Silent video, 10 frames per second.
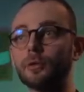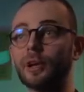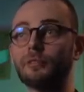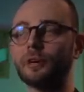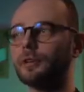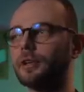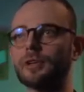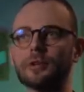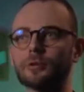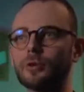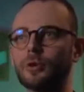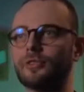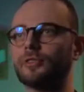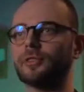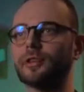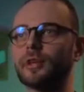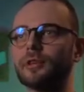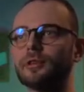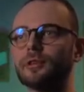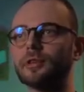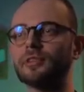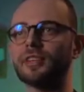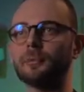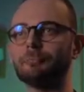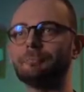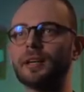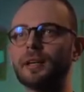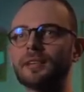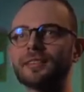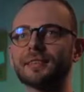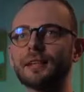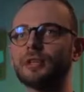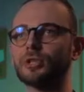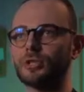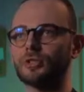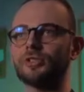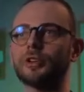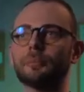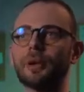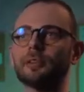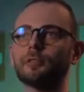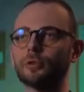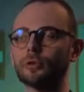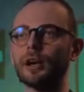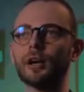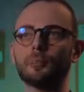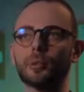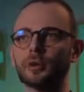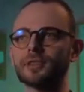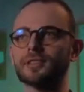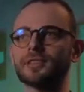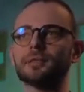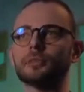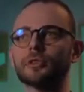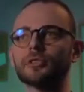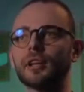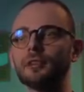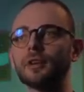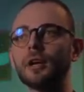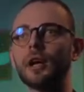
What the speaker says: you have very little choice, and some big installations that are made for airports and similar stuff